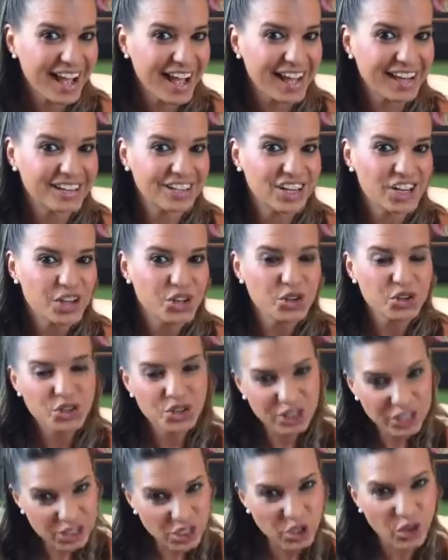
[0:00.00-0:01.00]
And you
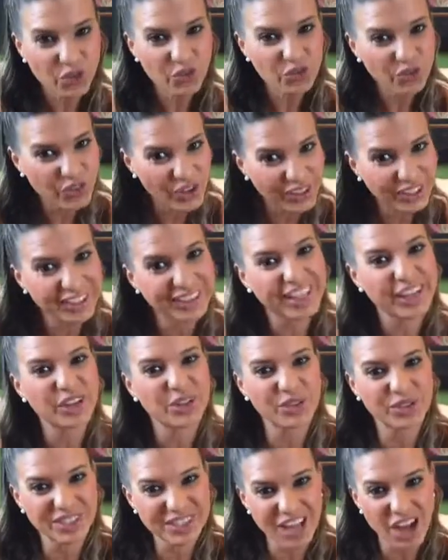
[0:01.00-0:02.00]
just start feeling
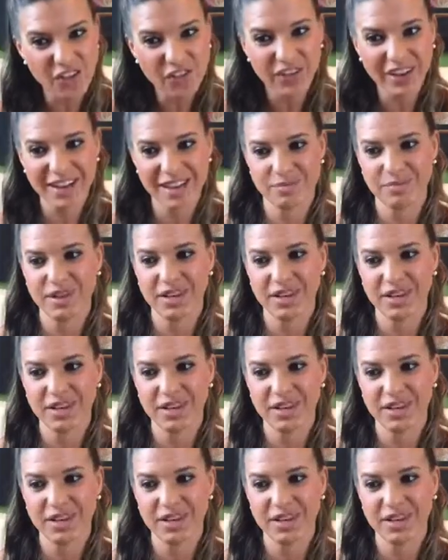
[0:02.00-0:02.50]
like yourself again,